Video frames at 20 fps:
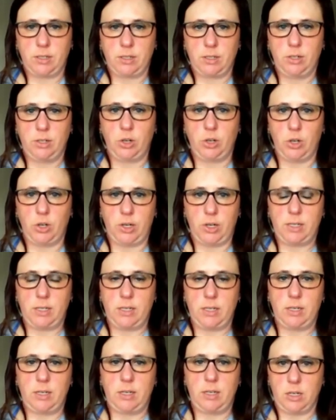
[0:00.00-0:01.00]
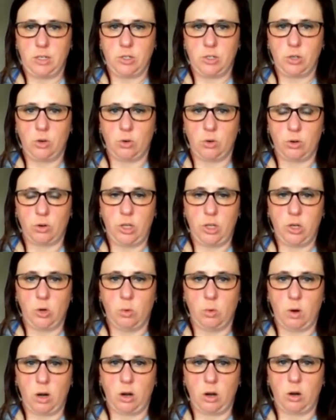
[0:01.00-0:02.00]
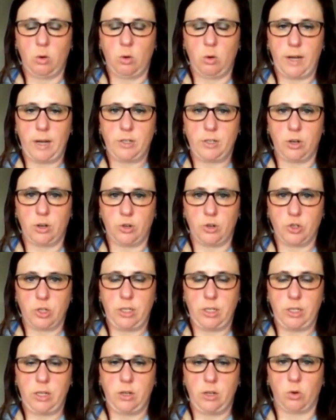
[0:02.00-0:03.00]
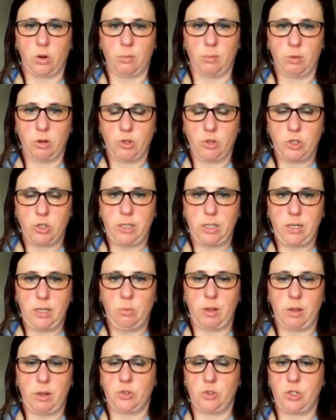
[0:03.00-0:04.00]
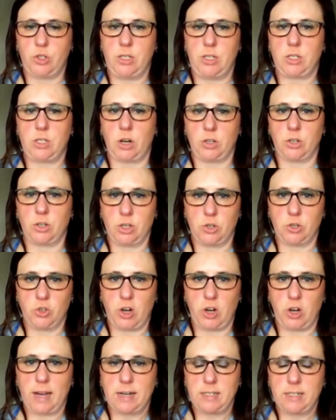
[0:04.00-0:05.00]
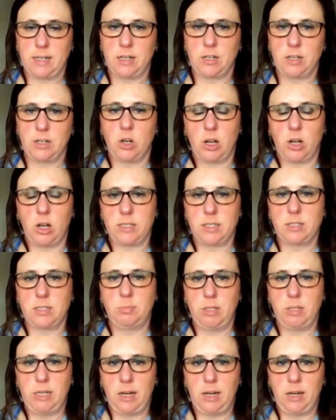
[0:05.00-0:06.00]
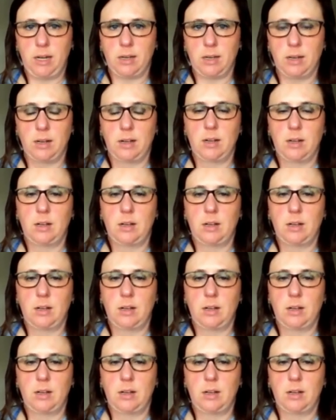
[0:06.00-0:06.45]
could need to go to the OR quite urgently or emergently, whether she starts contracting and causes bleeding.